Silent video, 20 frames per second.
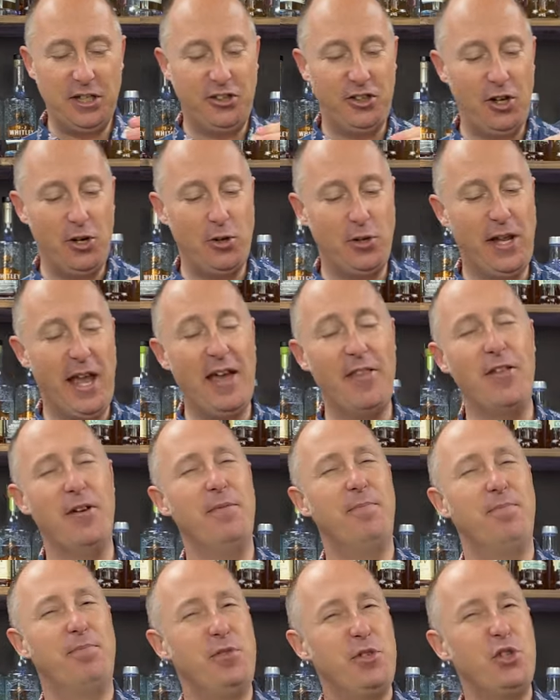do get the
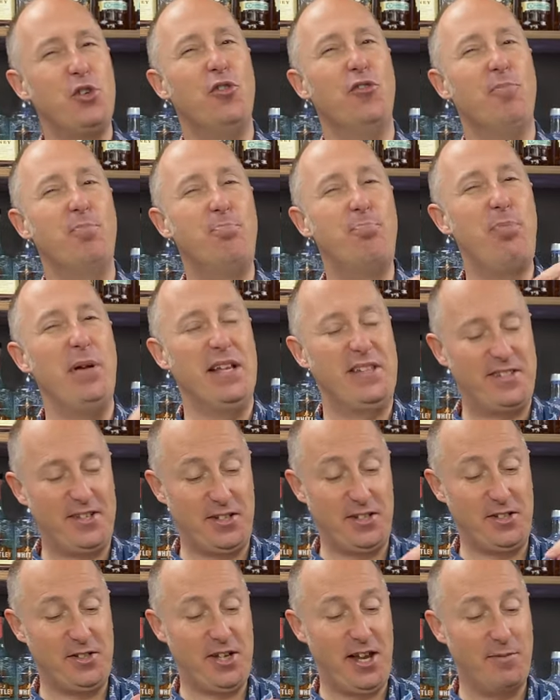sort of
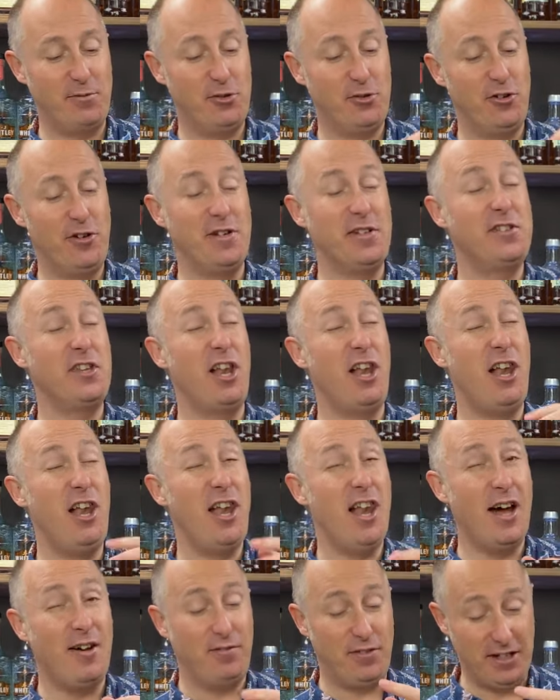bitterness comes through. it's
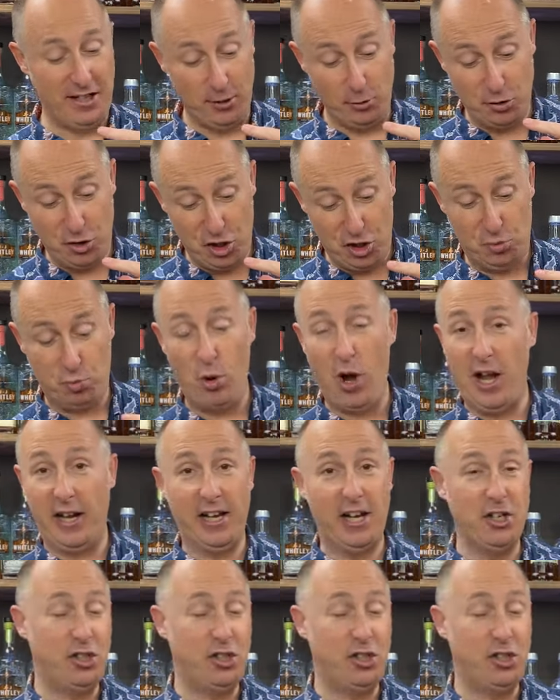lovely. It'll just work a